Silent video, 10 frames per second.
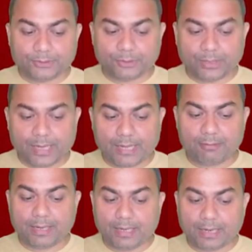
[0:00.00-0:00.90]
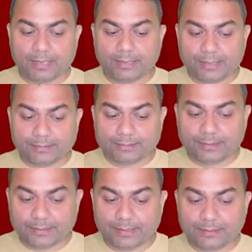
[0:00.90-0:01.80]
should have analytics
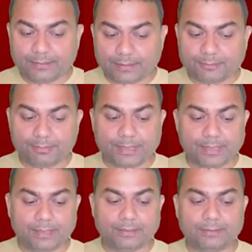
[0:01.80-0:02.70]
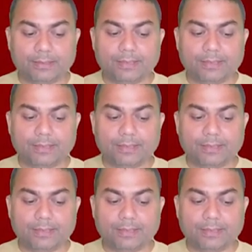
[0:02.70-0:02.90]
details experience,